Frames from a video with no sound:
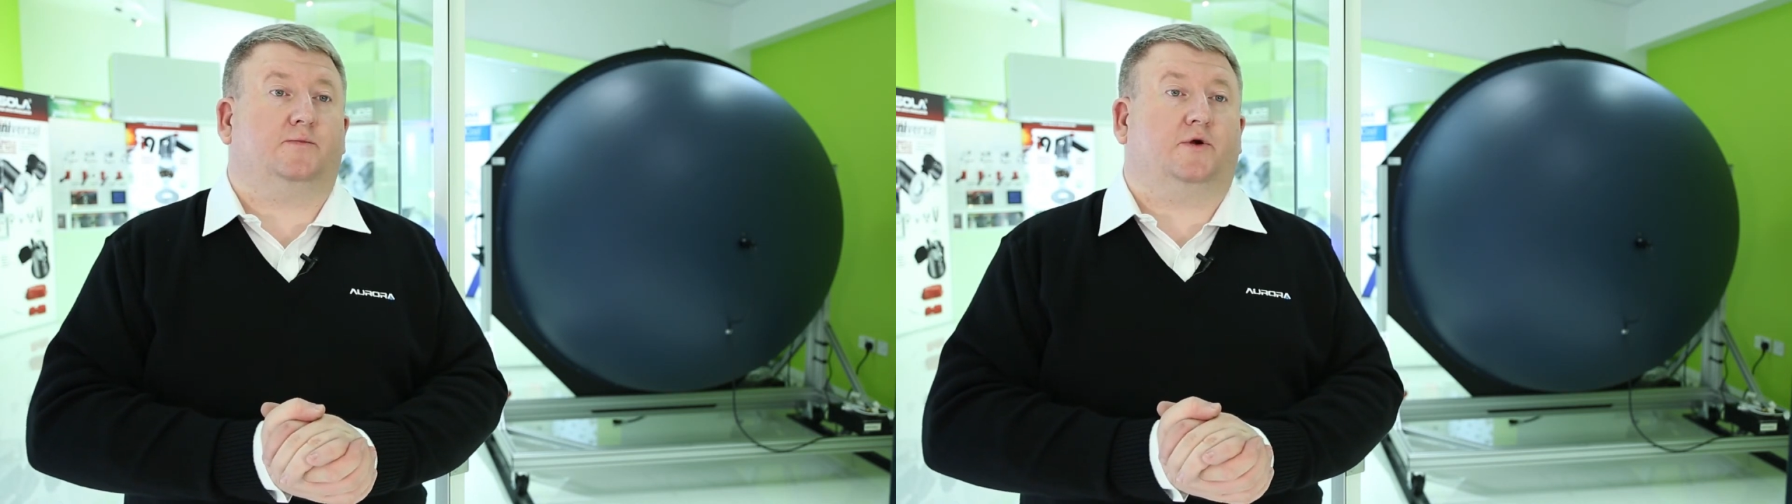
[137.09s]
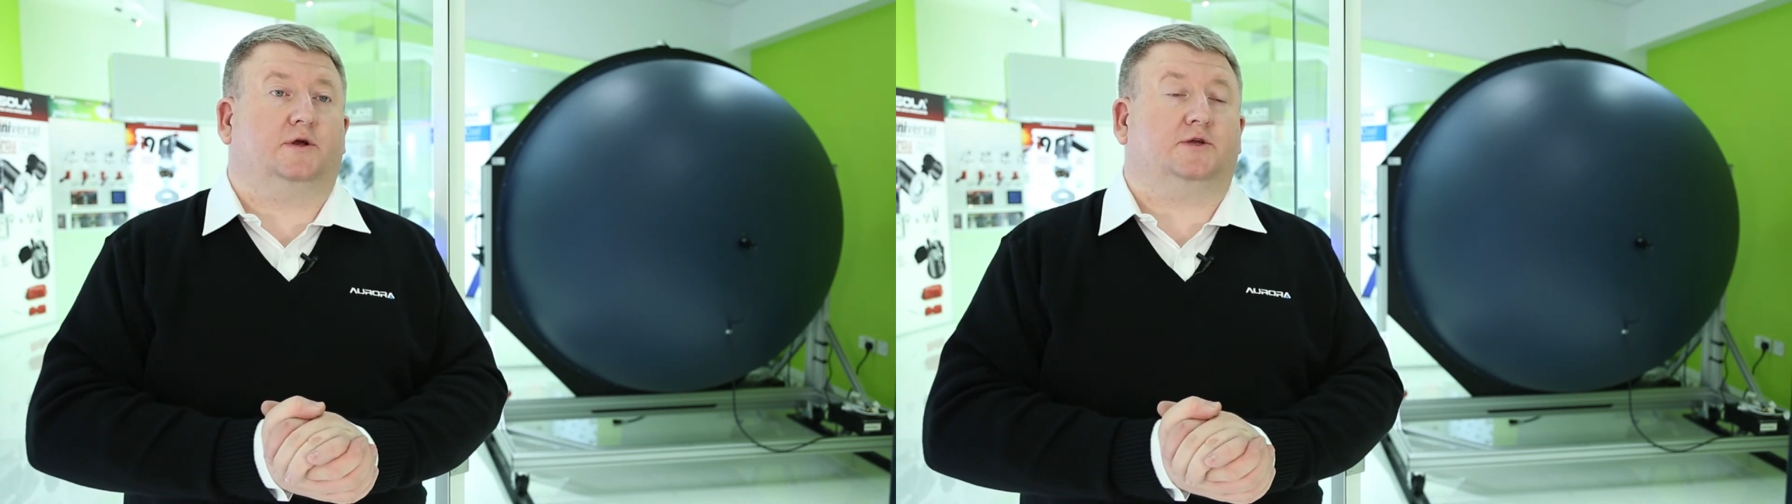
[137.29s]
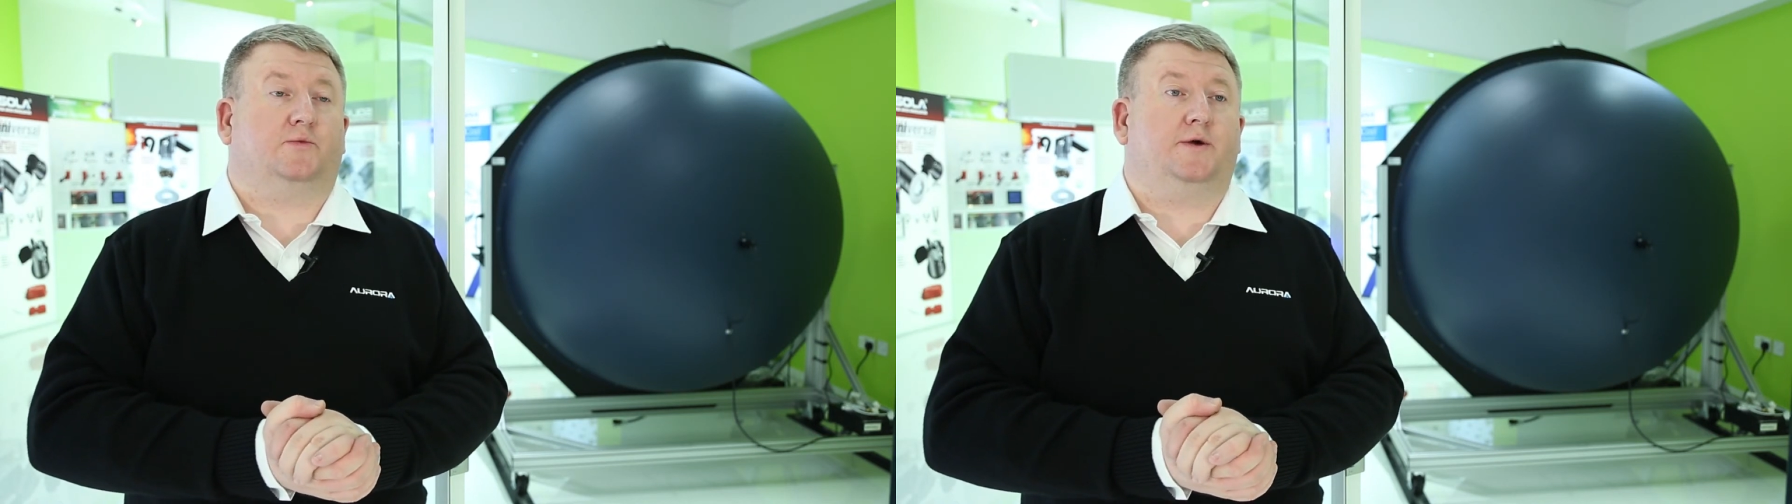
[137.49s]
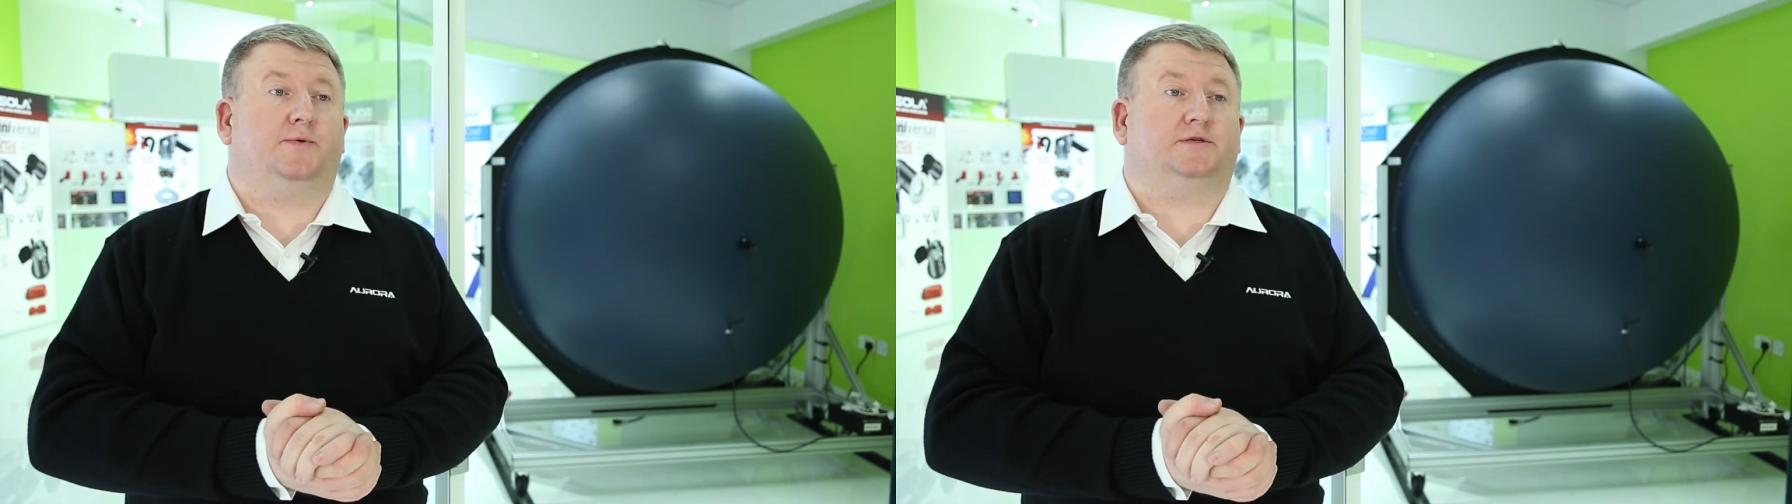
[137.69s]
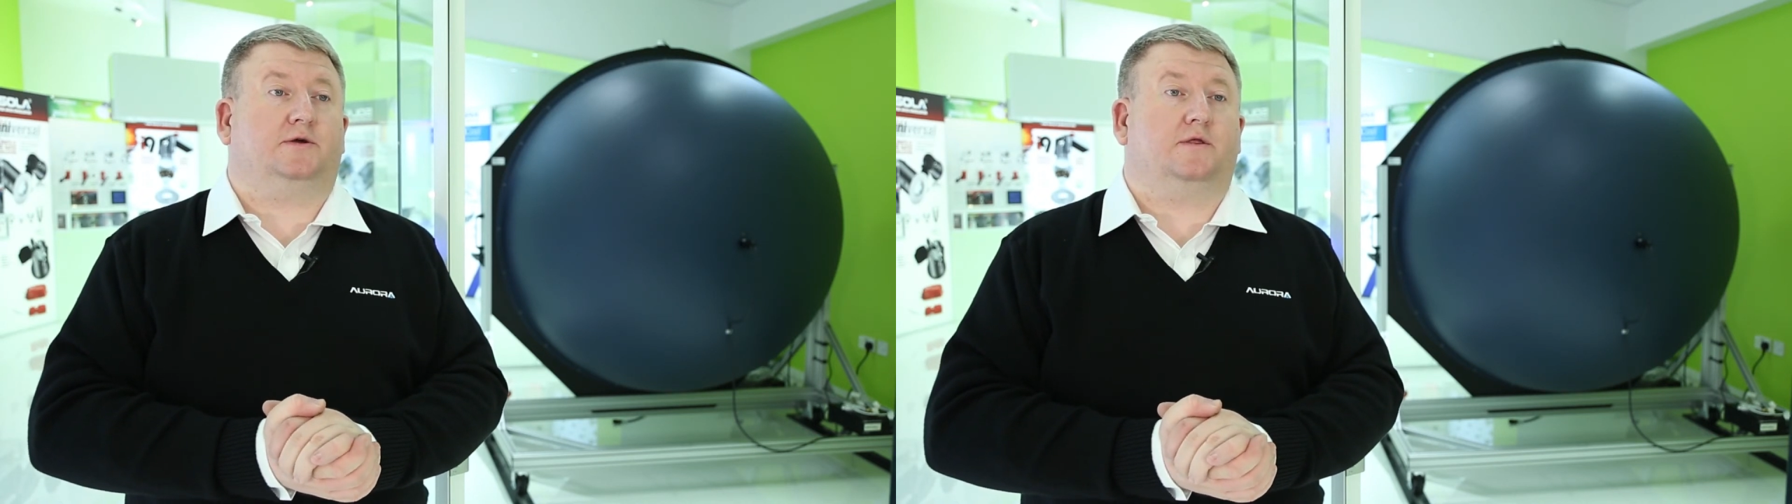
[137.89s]
the products that we're
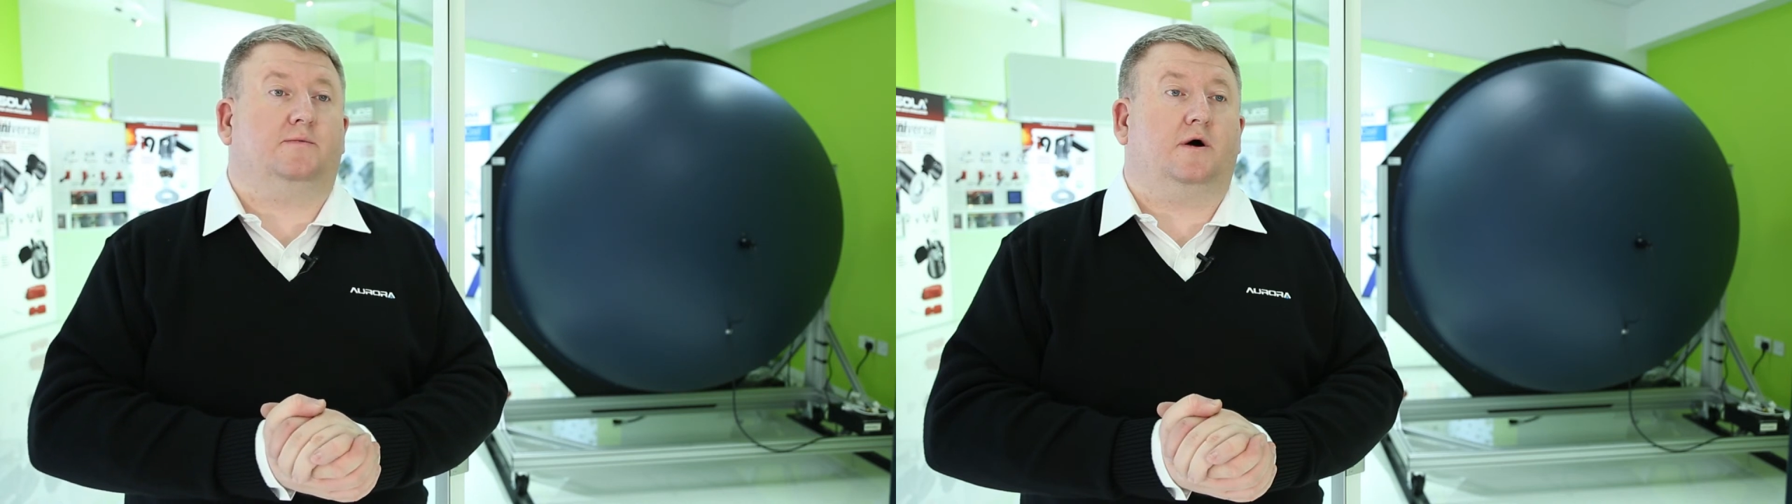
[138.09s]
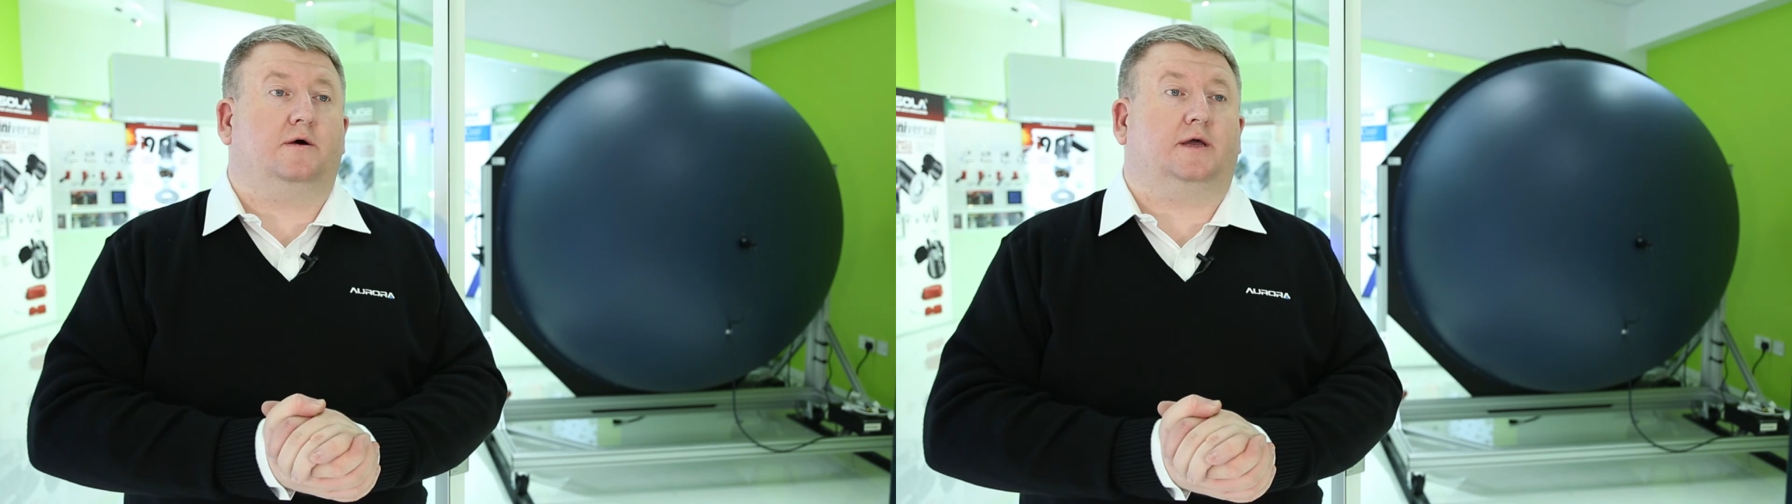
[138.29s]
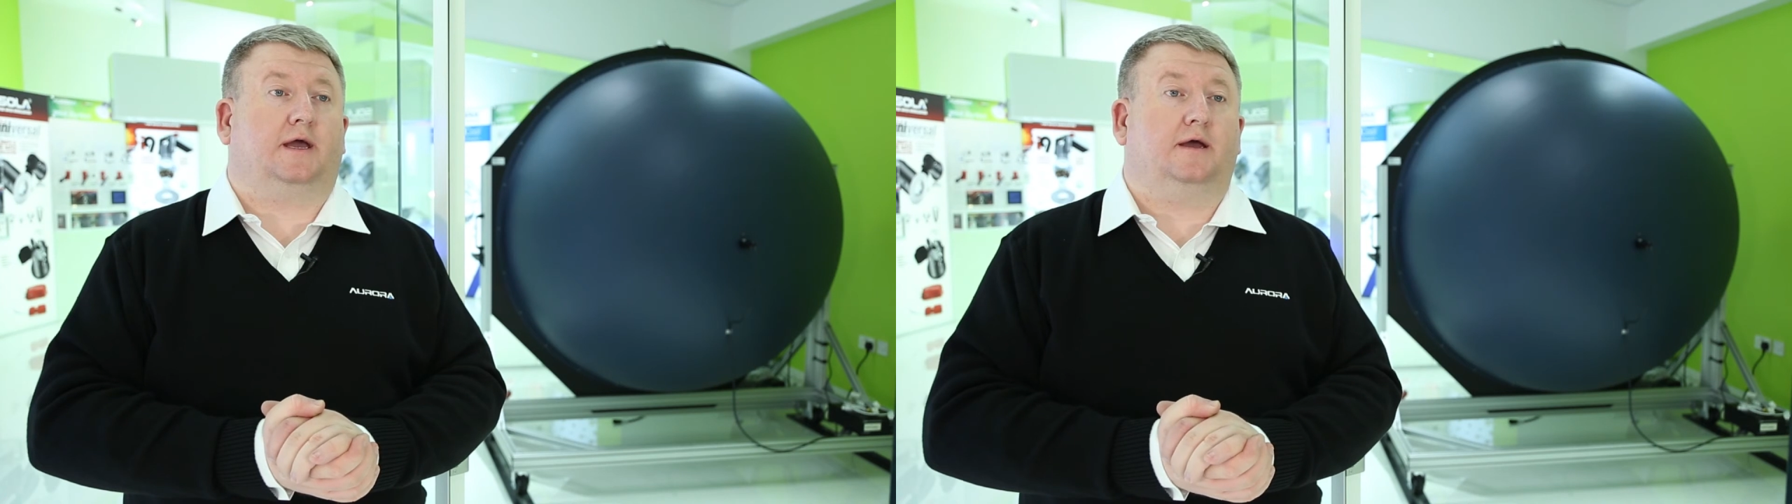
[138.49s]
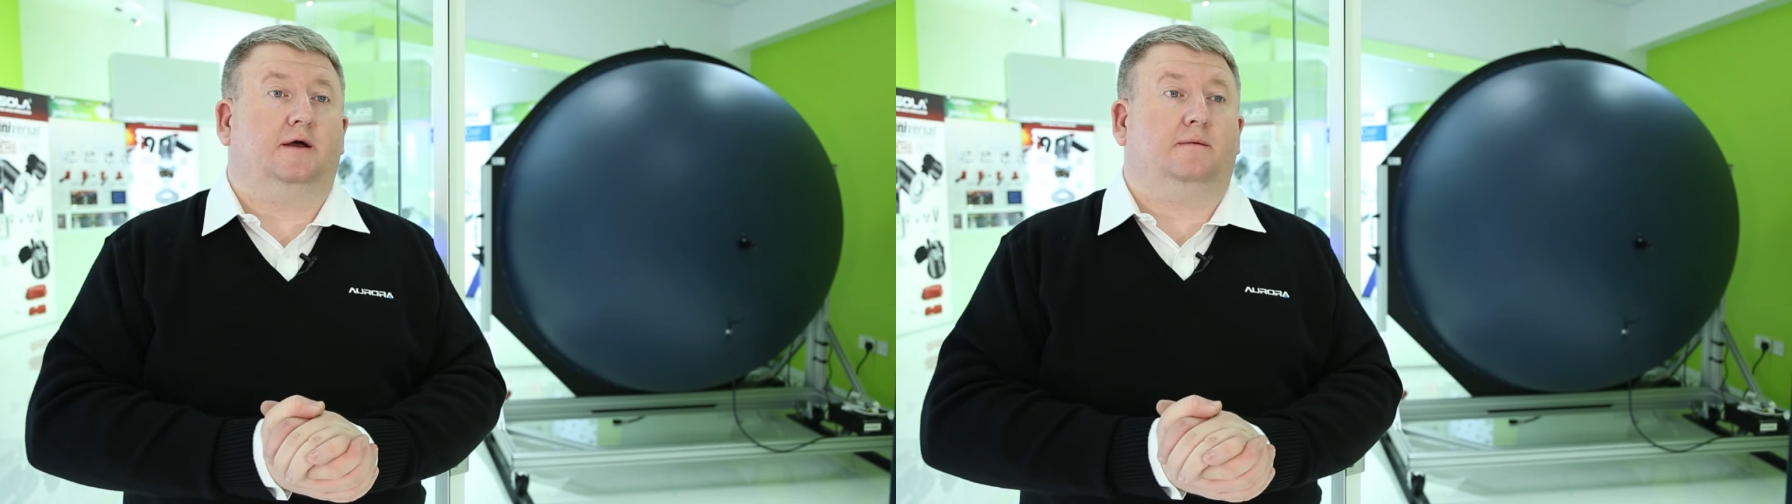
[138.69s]
putting on the market